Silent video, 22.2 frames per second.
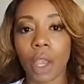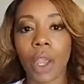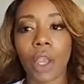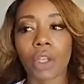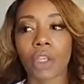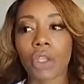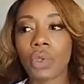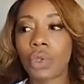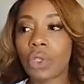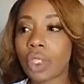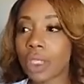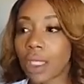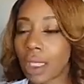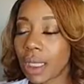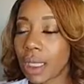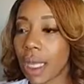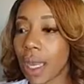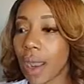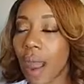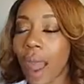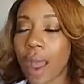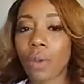You sit
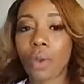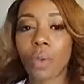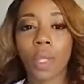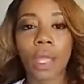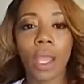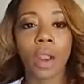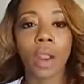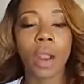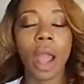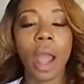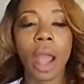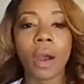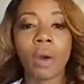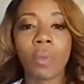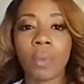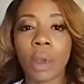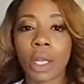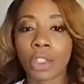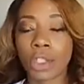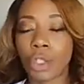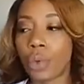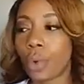there. I don't care how
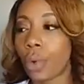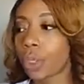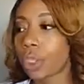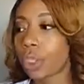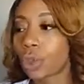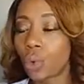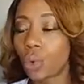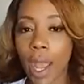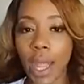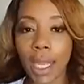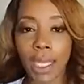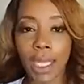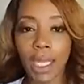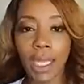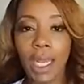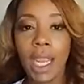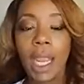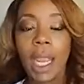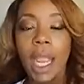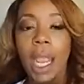much you are sweating.